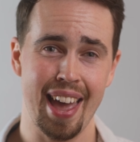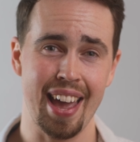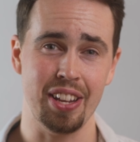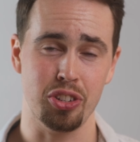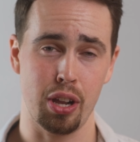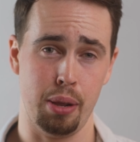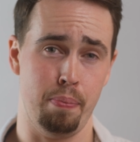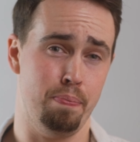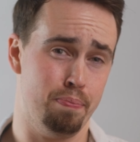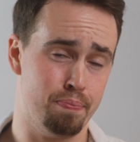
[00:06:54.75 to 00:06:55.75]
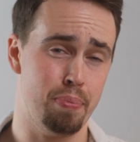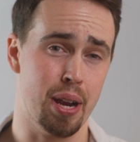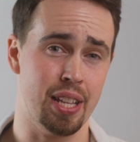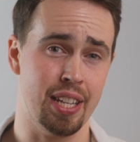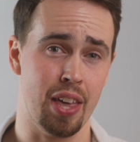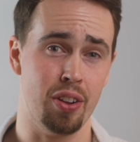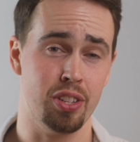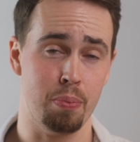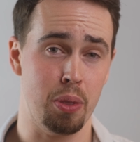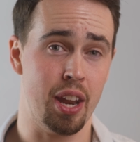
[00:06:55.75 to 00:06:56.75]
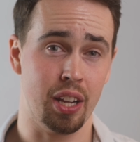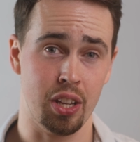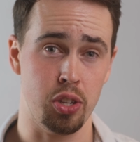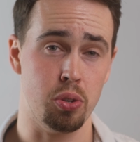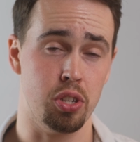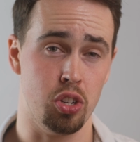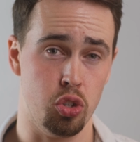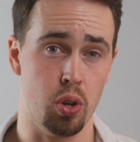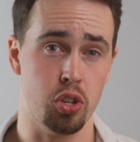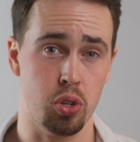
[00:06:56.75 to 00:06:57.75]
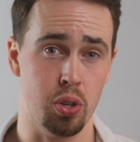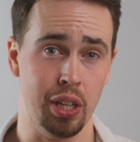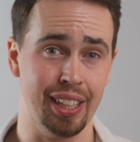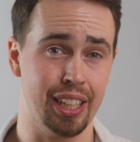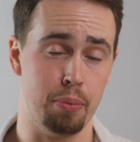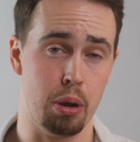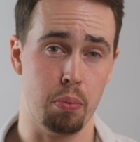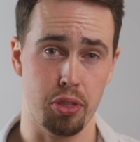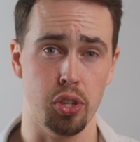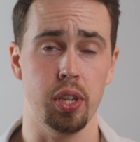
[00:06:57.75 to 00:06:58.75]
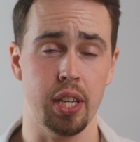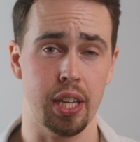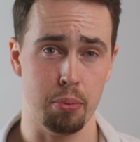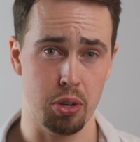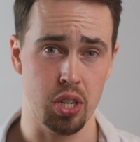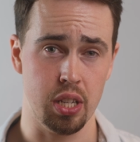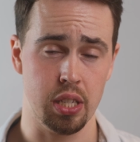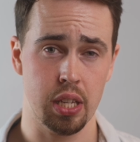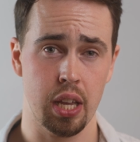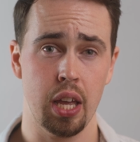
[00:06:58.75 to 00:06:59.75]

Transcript: and try to bring it together in something that I could use and enjoy shooting and come up with unique images.